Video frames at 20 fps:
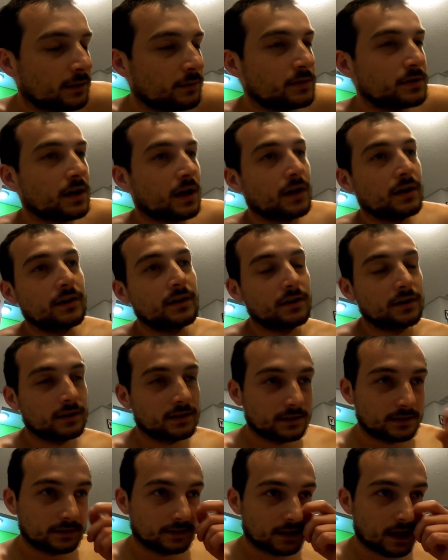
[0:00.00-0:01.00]
It was
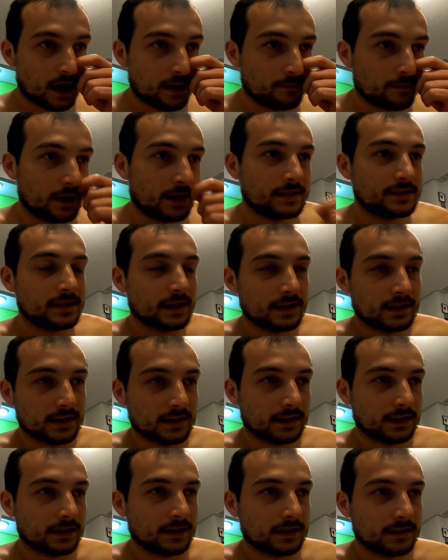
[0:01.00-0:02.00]
under 10 minutes, I
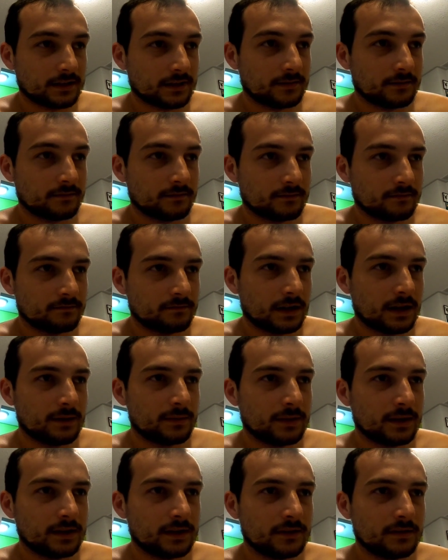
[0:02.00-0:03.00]
think.
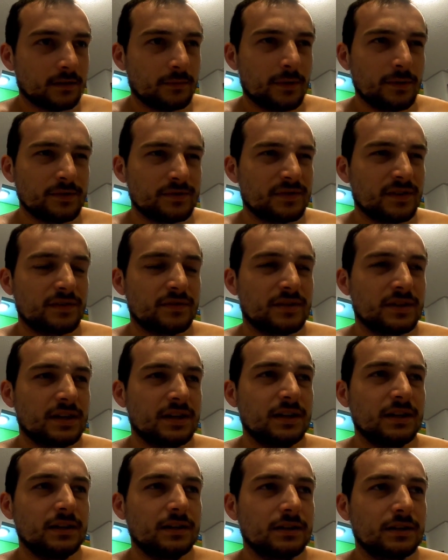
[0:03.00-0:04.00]
Maybe. No, maybe it's
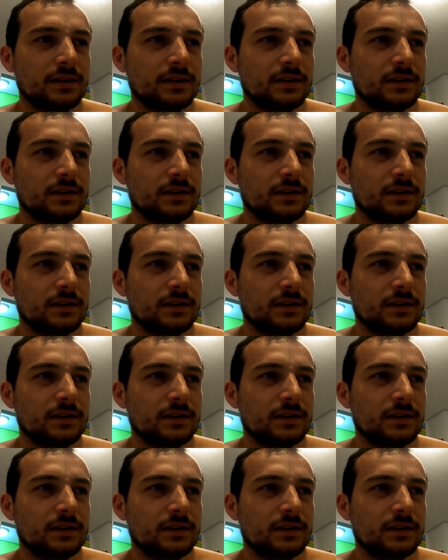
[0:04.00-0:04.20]
15.